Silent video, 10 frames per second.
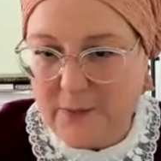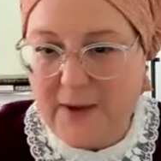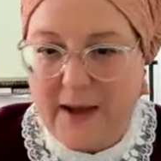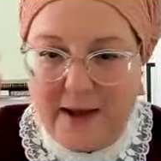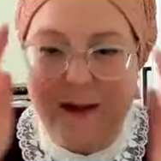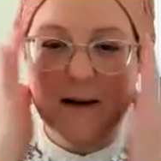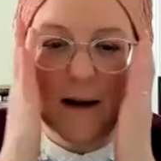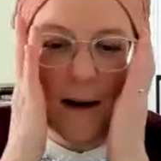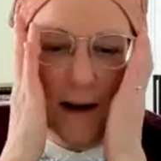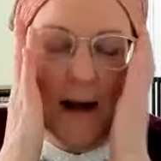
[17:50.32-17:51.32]
Okay.
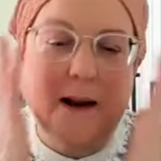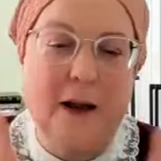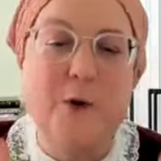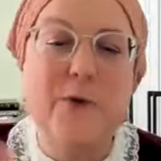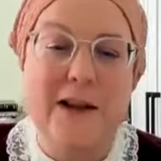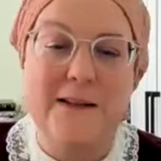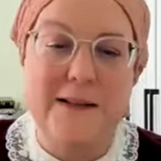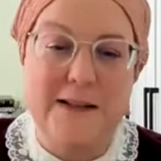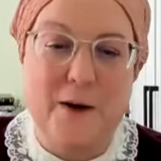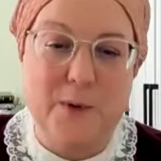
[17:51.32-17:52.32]
I don't
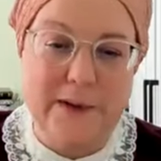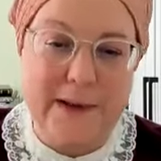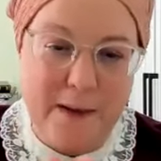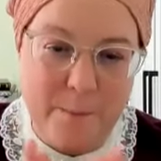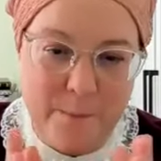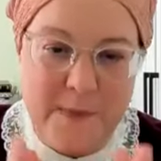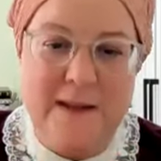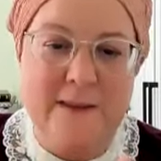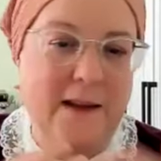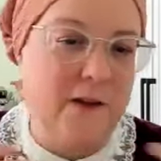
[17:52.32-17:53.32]
necessarily
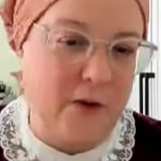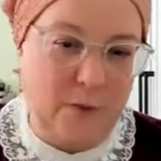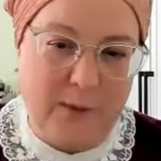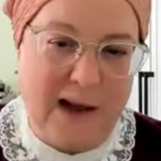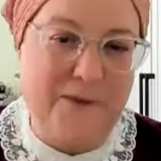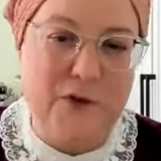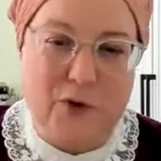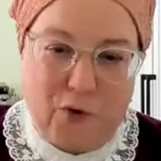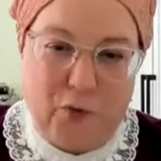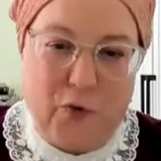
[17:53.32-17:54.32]
mean that you have to
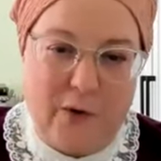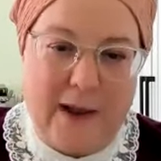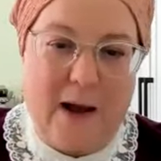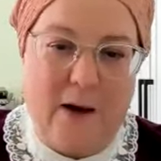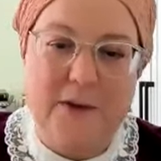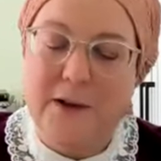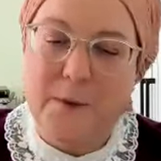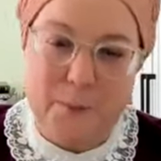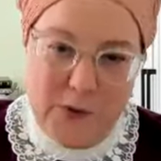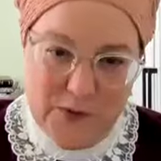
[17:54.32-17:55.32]
croak out
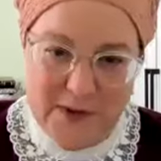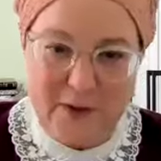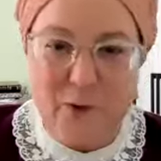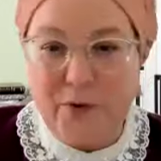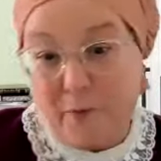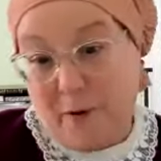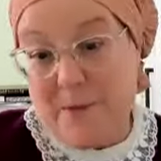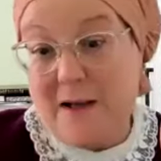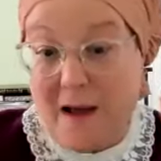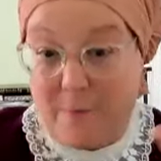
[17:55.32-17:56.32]
music, although
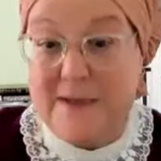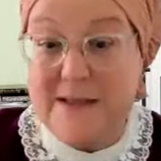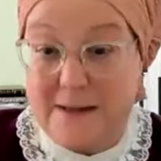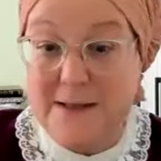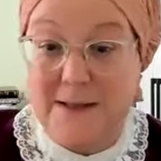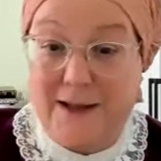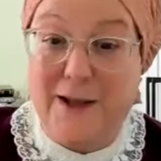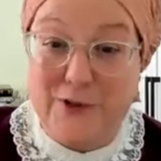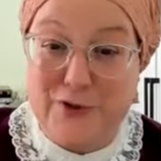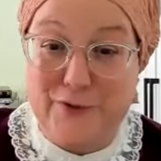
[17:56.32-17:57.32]
Rebbe Nachman says
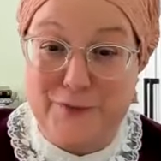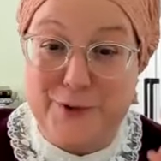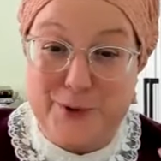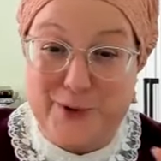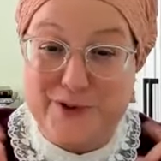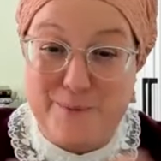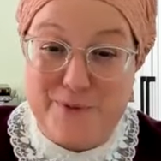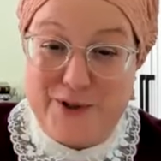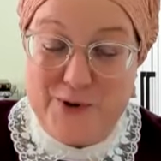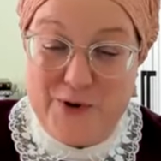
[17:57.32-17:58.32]
singing is good for you because it
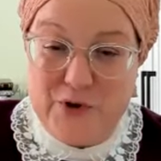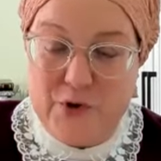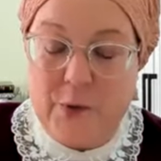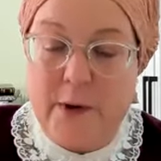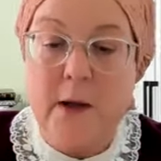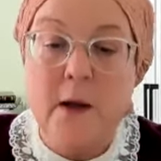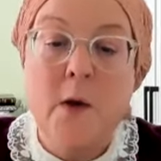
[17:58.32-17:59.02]
brings you to joy.